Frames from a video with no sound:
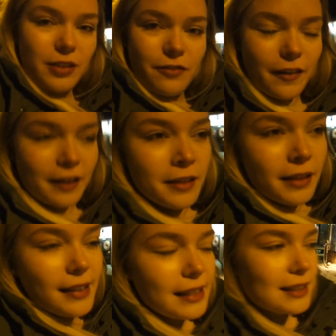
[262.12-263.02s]
was
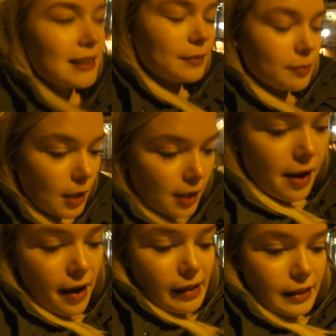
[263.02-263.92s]
fun.
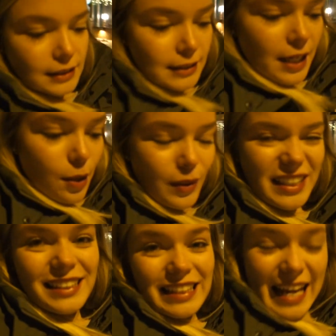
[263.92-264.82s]
We
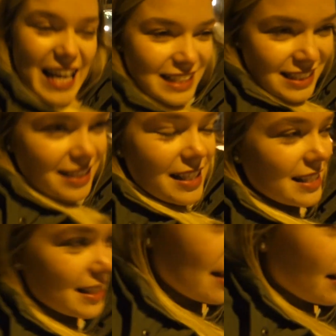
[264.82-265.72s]
danced and
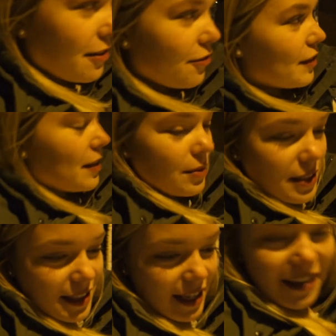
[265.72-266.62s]
stuff, and it
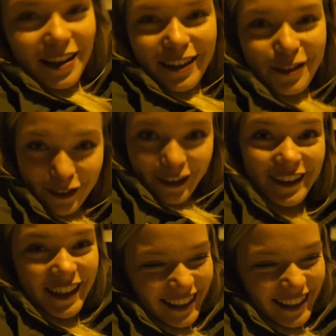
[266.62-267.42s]
was fun.